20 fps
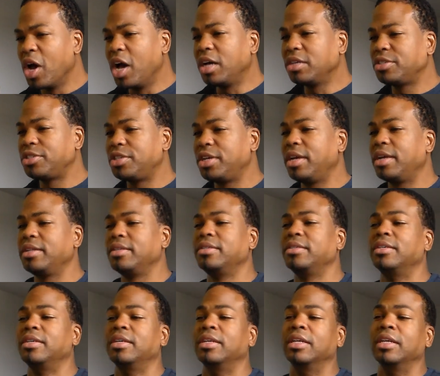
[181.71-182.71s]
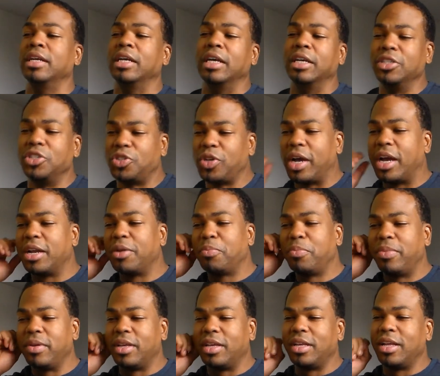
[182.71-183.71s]
oh shit, trying
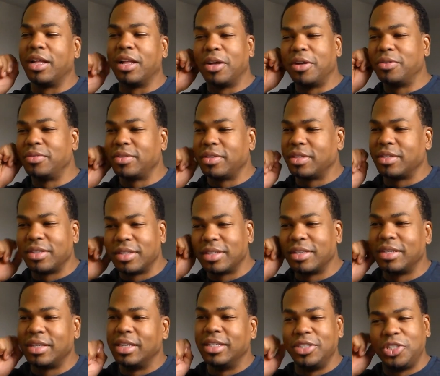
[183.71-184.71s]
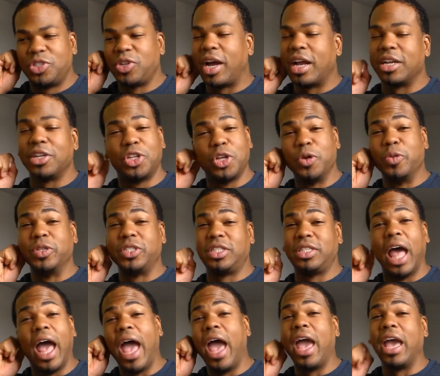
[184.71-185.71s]
to you know, trying to do his
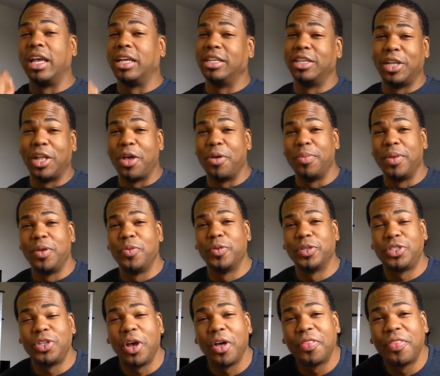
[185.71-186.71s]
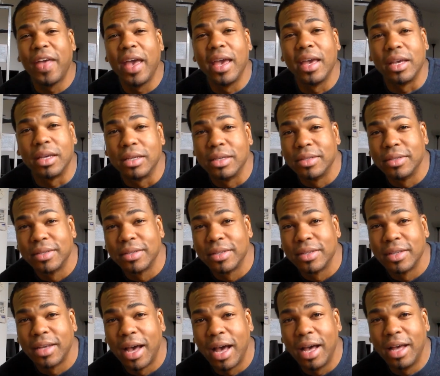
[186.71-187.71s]
thing. You know what I mean? What y'all think?
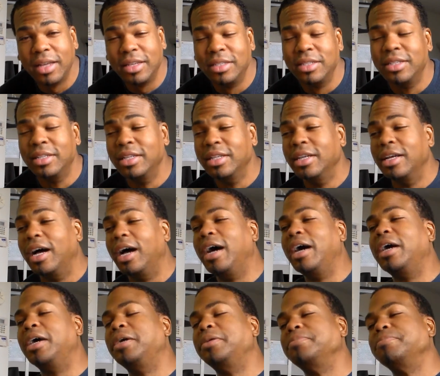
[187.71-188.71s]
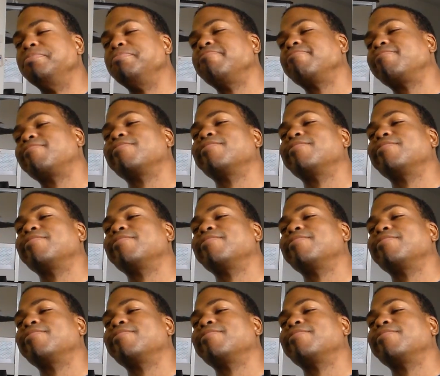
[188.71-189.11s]
Huh? Um,